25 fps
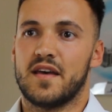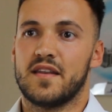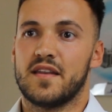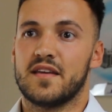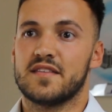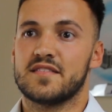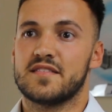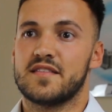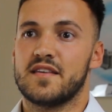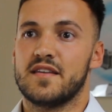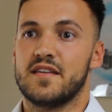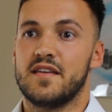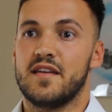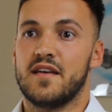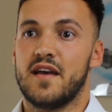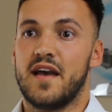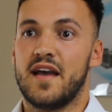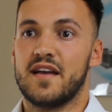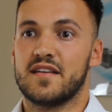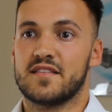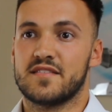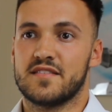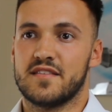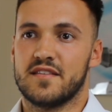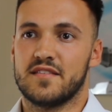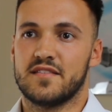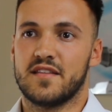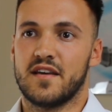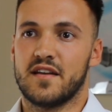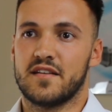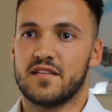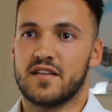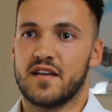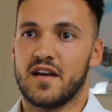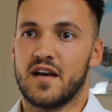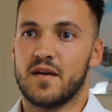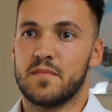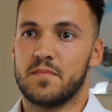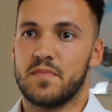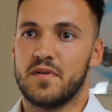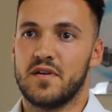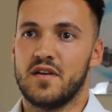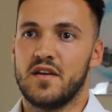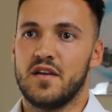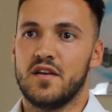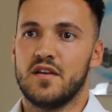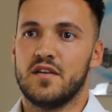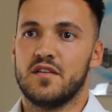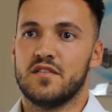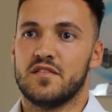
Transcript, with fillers: and as they exit that gap,